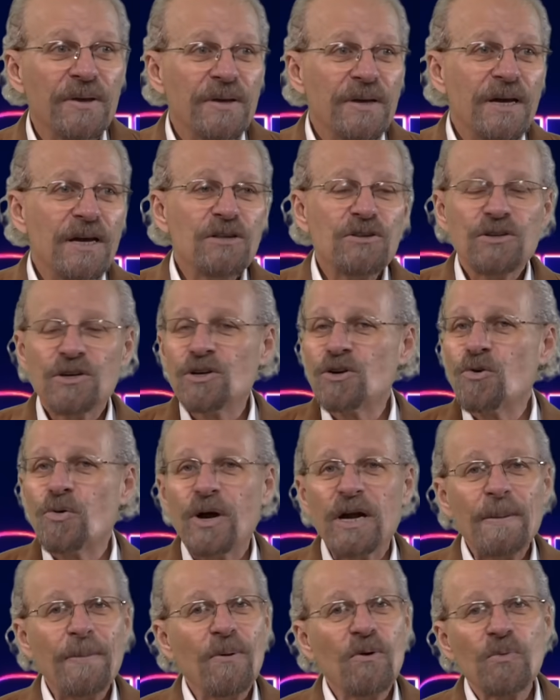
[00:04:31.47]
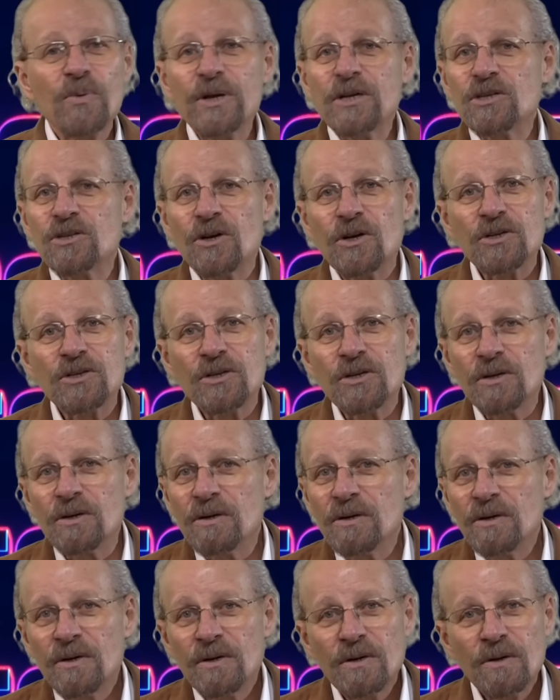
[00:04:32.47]
He's an incredible
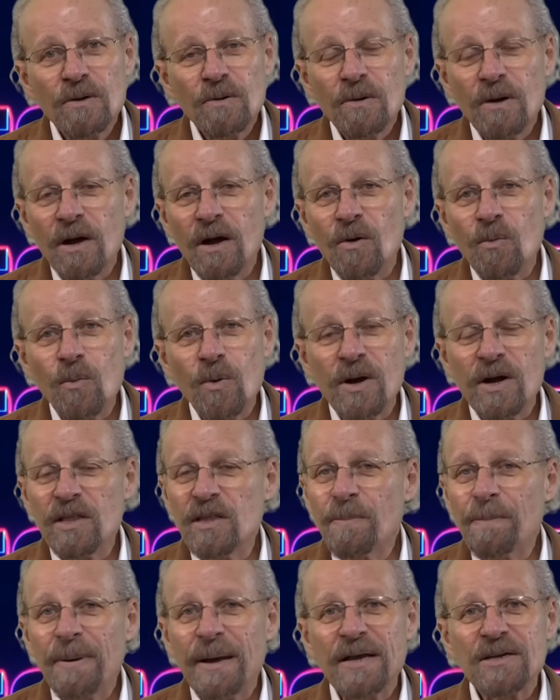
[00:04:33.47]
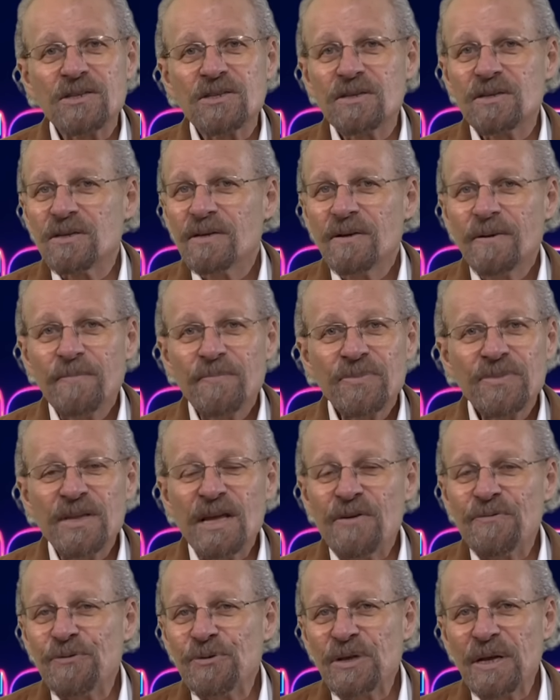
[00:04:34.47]
researcher, one of the best
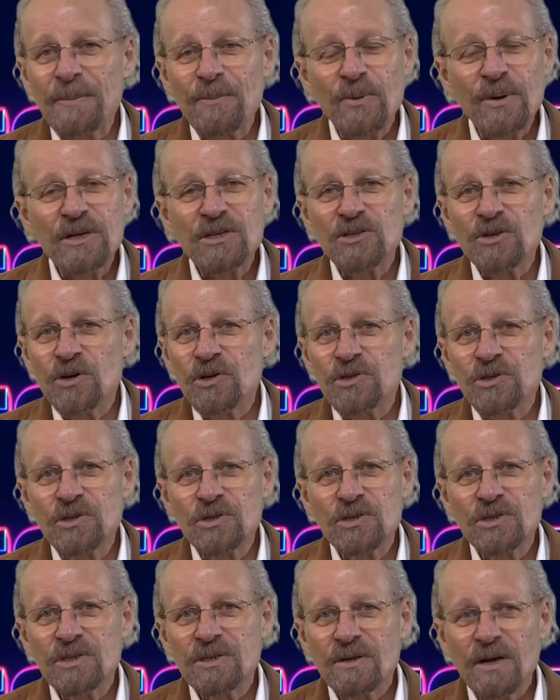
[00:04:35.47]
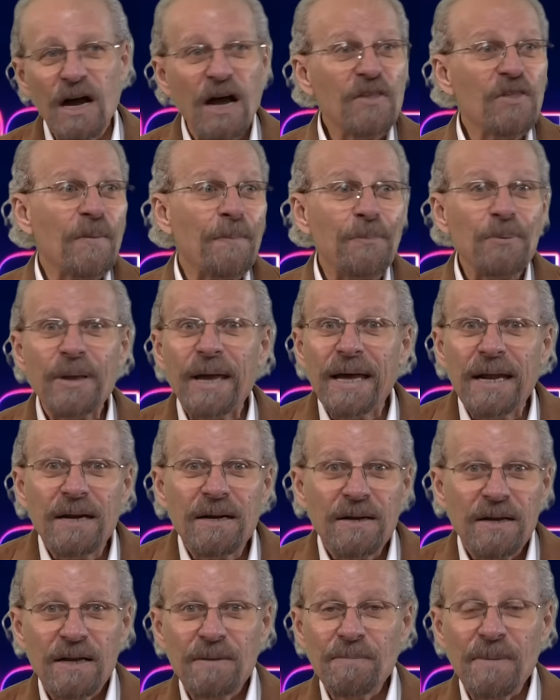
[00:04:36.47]
Nephilim researchers on the
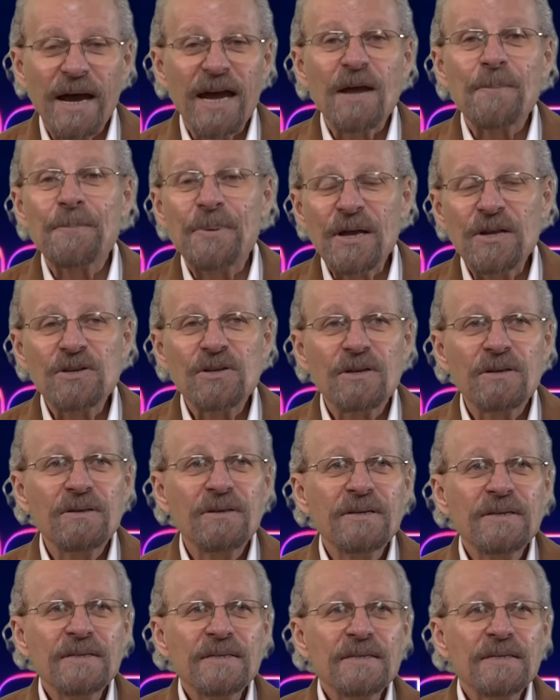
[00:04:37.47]
planet, in my opinion.